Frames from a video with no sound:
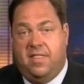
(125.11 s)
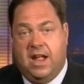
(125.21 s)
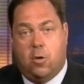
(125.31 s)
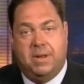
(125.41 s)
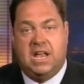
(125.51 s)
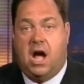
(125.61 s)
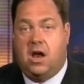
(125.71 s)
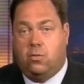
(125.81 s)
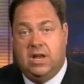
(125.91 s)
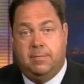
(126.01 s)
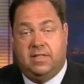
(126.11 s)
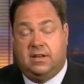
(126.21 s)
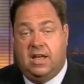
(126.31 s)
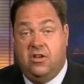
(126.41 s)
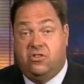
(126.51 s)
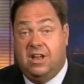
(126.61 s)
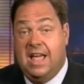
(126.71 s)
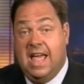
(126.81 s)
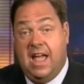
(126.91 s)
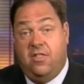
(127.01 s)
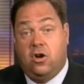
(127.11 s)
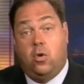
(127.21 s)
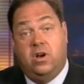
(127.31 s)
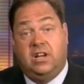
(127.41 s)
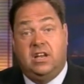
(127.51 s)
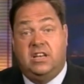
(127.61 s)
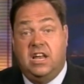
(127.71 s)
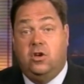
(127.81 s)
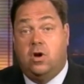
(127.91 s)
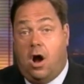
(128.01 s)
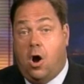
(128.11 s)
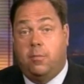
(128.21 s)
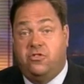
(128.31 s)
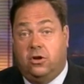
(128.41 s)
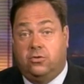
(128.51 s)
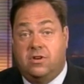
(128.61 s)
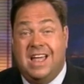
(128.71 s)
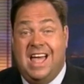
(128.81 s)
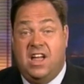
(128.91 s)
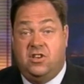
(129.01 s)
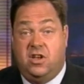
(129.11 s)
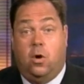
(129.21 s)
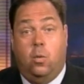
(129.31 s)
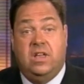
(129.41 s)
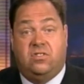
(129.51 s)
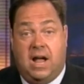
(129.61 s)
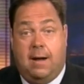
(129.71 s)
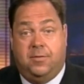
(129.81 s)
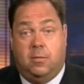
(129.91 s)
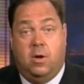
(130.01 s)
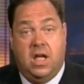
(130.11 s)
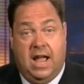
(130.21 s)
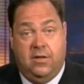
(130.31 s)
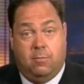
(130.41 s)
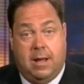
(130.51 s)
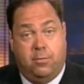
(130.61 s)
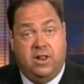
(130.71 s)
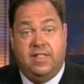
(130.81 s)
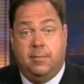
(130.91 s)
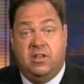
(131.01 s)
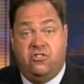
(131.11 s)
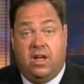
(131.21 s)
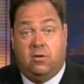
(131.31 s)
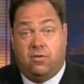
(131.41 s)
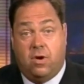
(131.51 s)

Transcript: They are beyond rehabilitation, and they're going to continue to harm children until we stop them, either by putting them in jail